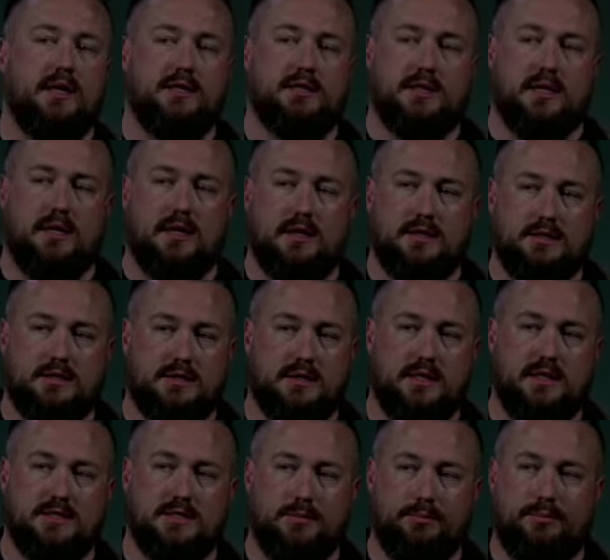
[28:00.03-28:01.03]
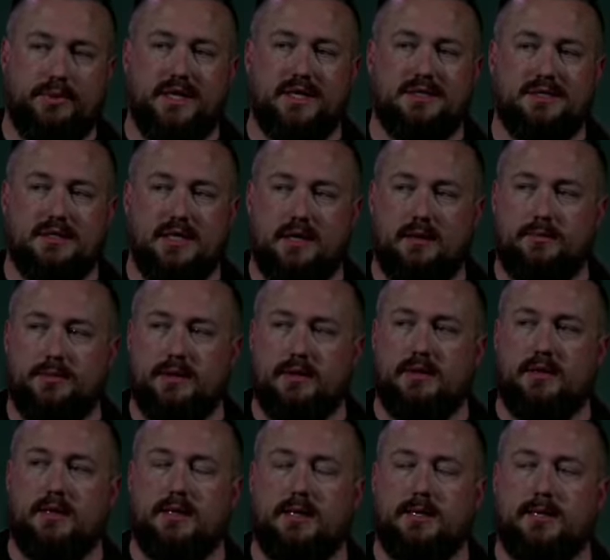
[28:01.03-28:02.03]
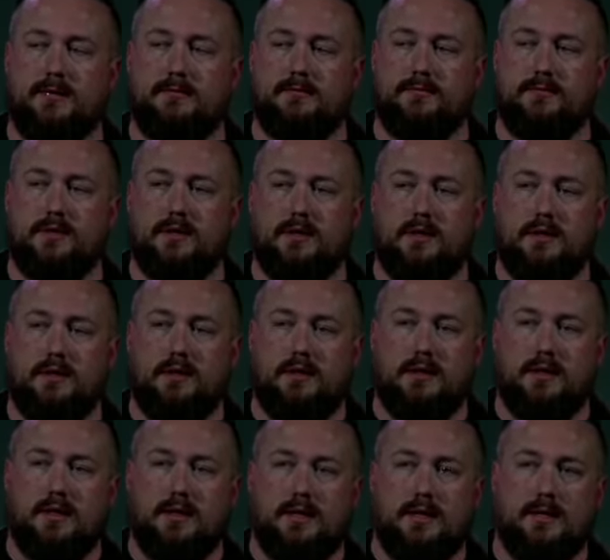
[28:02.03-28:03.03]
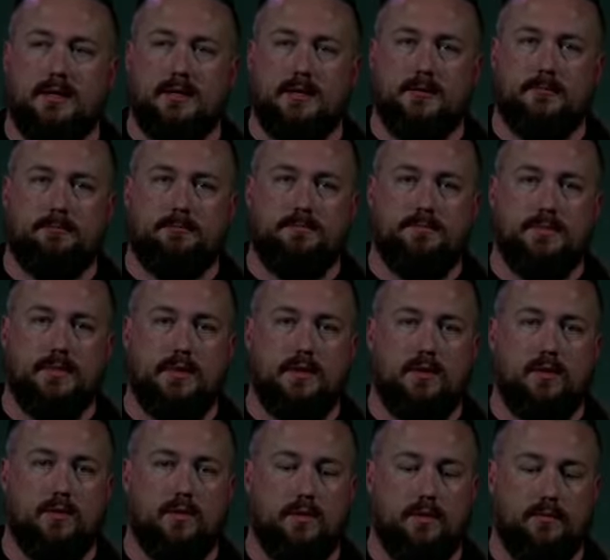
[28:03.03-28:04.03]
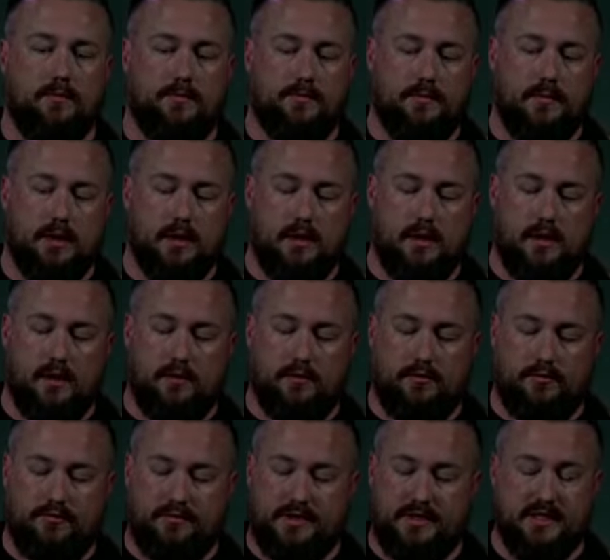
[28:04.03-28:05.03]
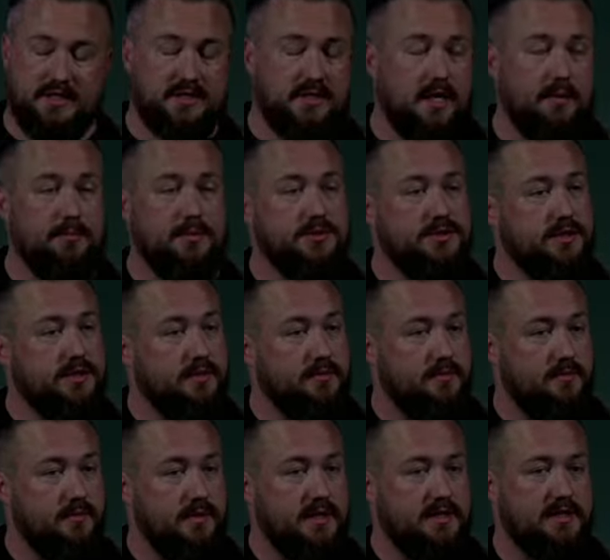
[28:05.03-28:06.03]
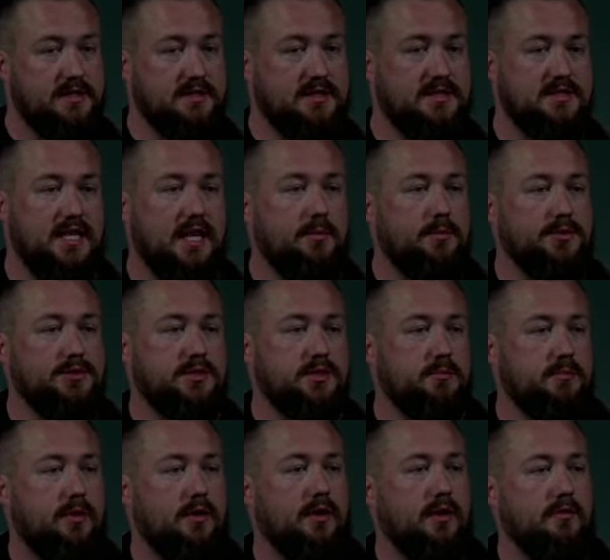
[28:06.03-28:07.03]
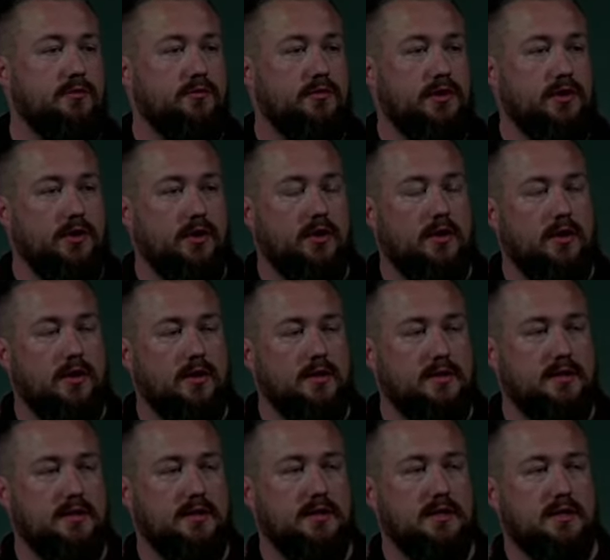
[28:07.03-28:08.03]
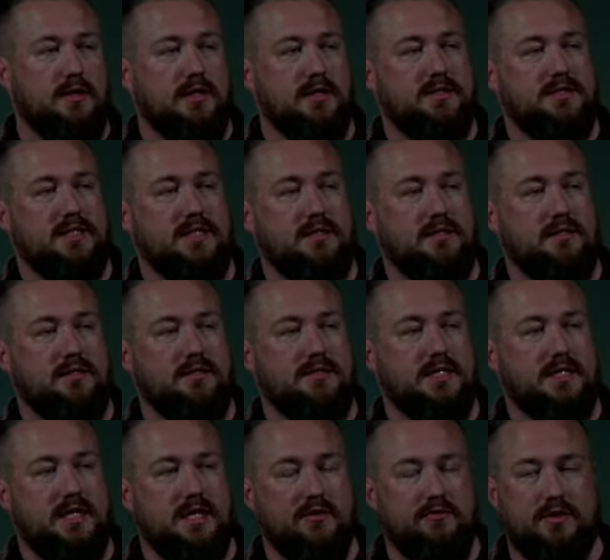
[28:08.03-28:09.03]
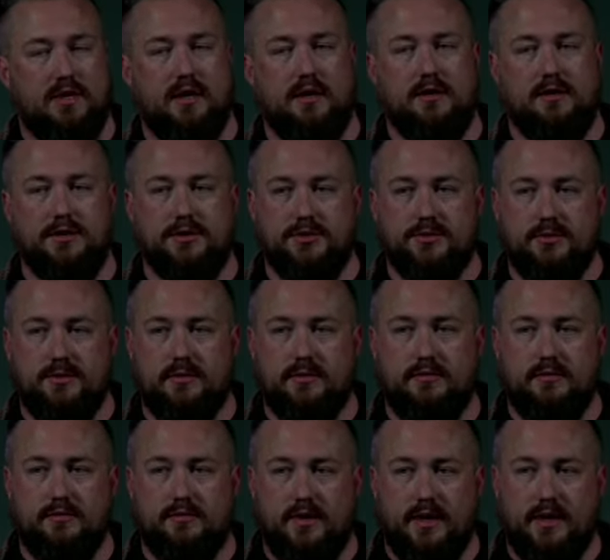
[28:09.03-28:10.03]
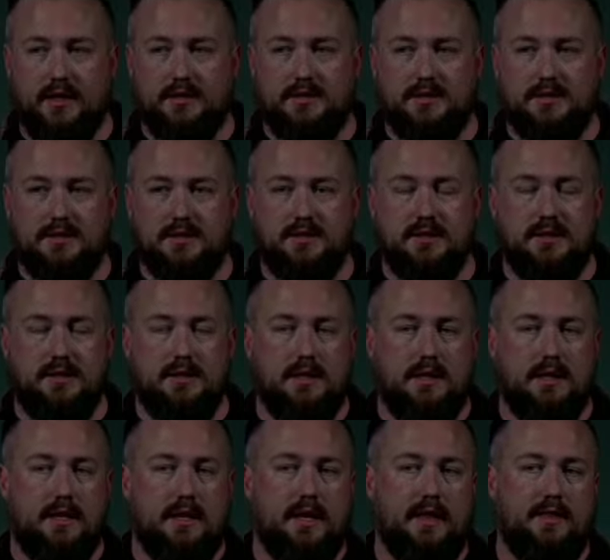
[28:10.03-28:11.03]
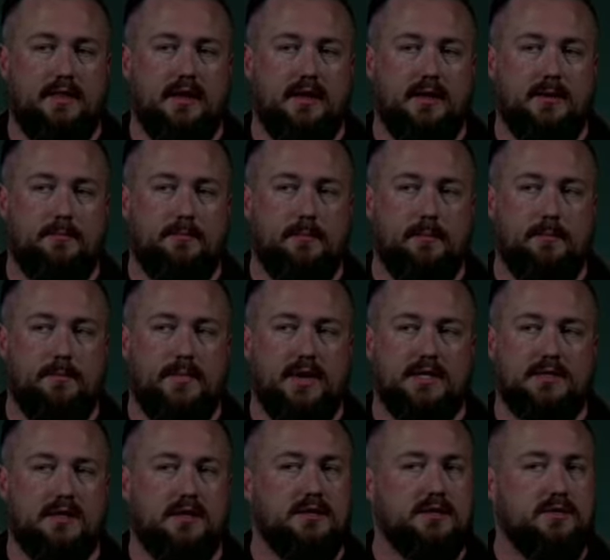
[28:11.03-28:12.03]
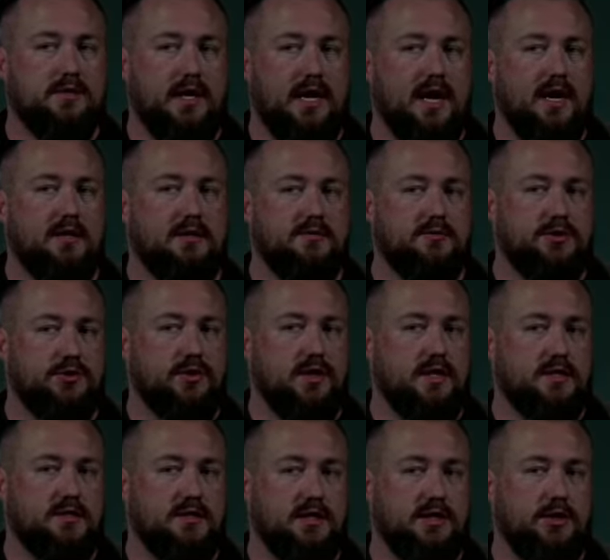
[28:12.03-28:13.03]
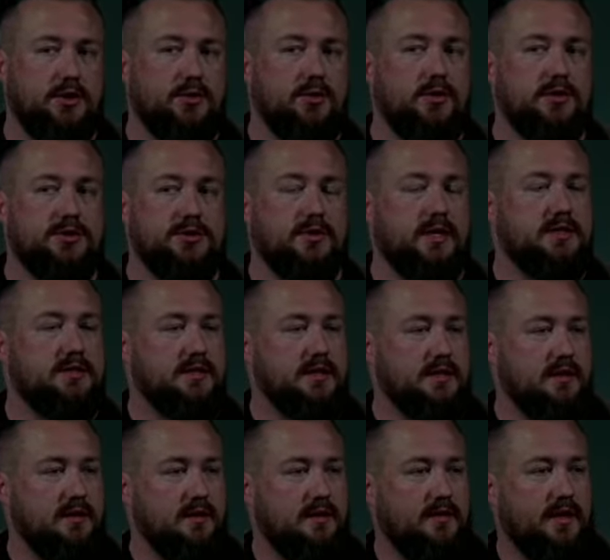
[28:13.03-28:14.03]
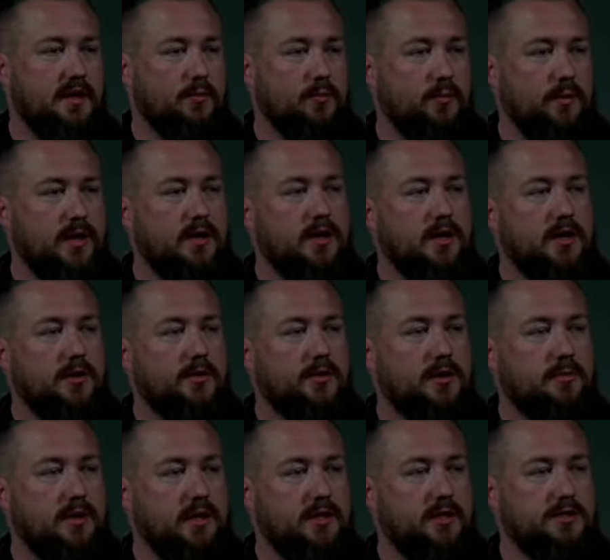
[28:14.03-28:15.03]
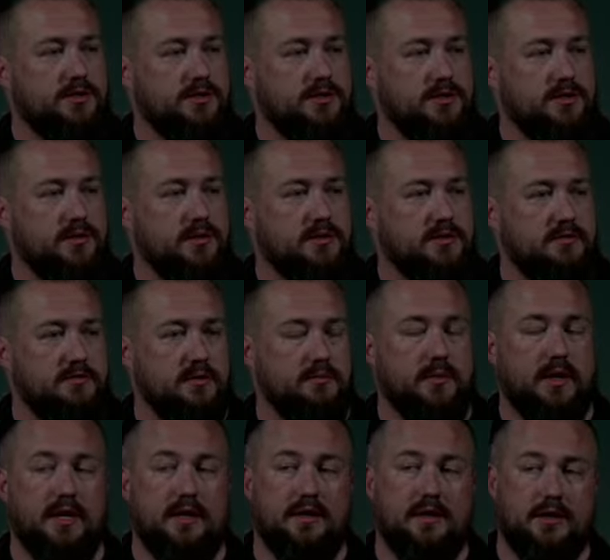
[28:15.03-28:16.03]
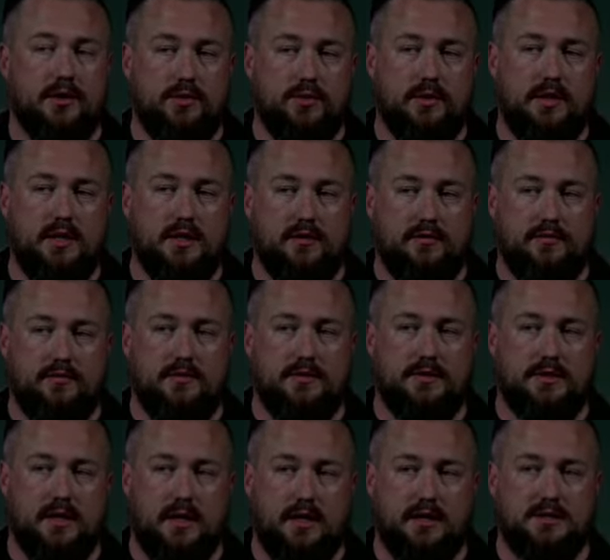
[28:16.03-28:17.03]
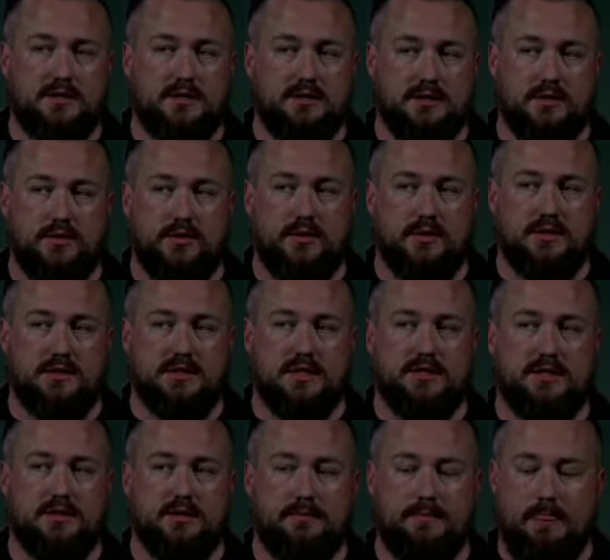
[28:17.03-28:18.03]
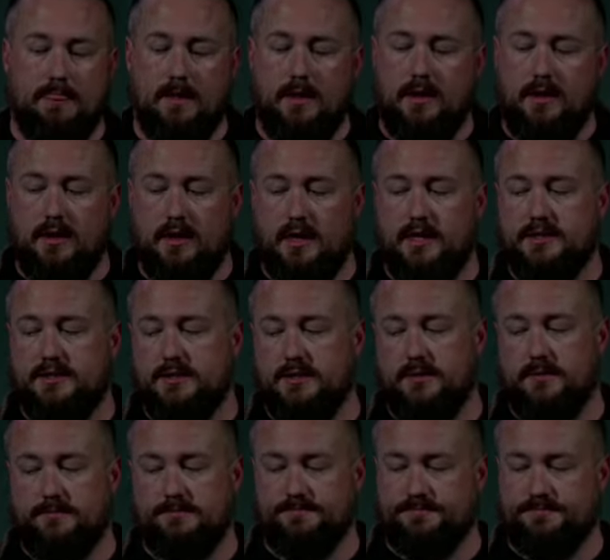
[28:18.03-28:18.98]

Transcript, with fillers: to us is a big step of, um, of discipleship. It's a discipleship part for your heart to, to give God control of your finances. And then, but it's also an act of trust that you are trusting that we are going to be good stewards of the money that you give to us as an organization. And so